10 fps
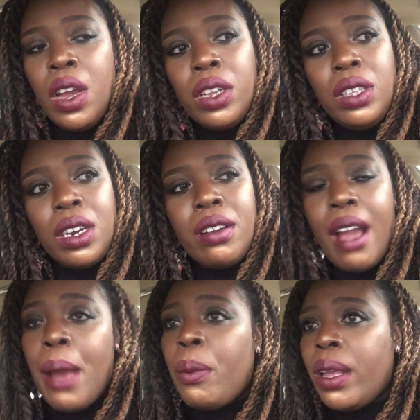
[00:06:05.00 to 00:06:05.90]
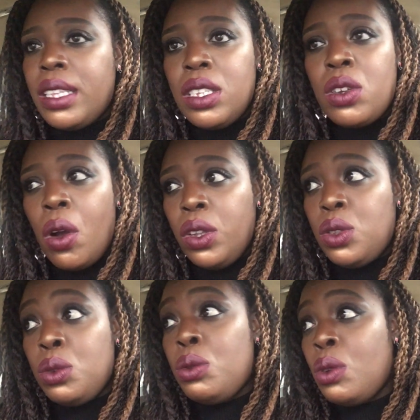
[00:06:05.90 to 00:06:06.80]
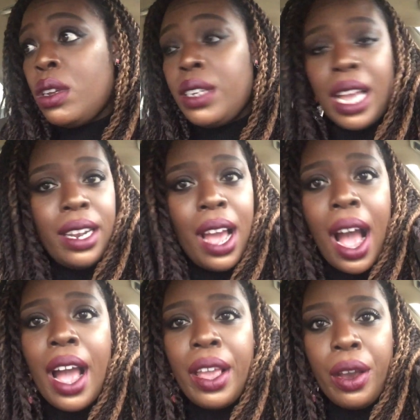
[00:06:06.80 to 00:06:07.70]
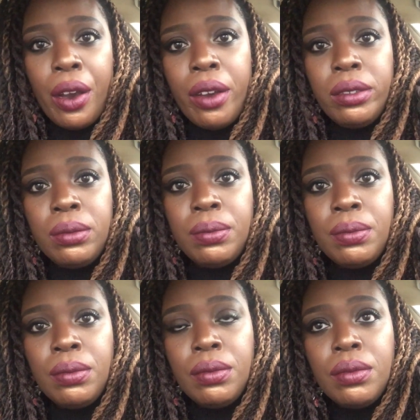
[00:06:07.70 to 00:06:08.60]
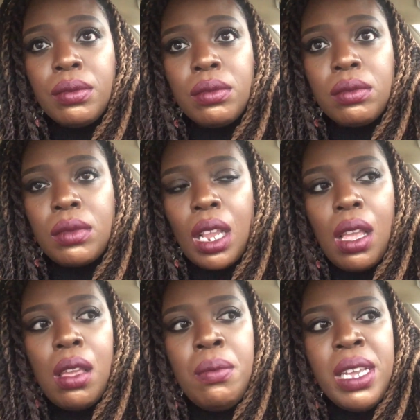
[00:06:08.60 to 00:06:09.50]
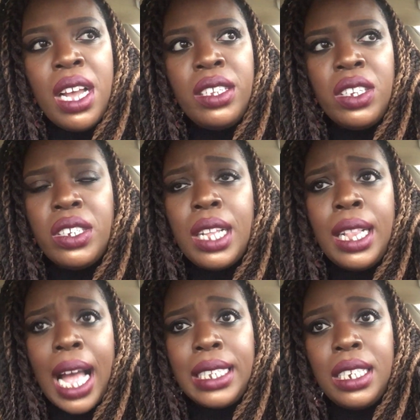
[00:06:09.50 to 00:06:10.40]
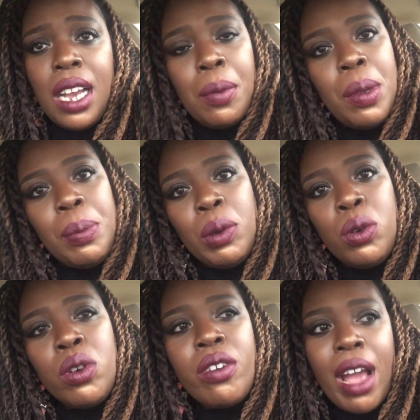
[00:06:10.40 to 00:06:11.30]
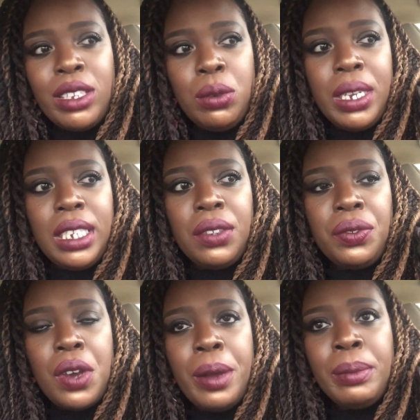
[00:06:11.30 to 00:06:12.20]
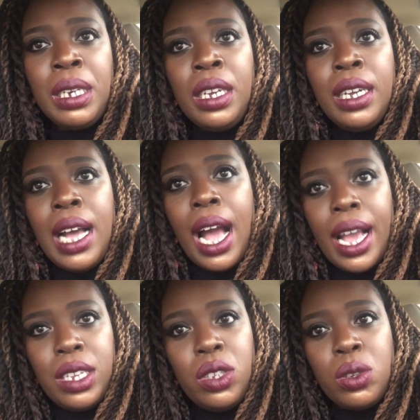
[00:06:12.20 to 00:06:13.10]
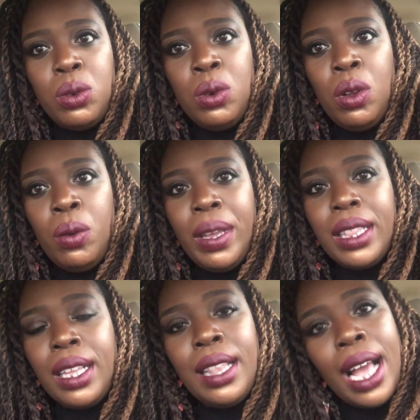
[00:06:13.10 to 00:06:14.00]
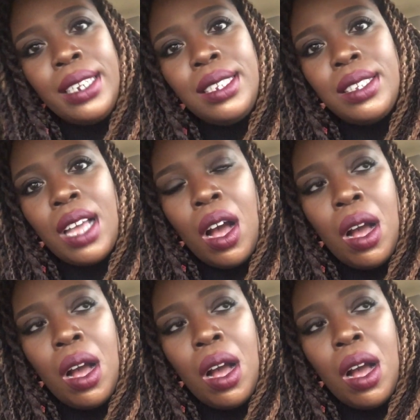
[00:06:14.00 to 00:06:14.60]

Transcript: The crime rate is going to get higher because there's a lot of young people who are graduating from high school with a lot of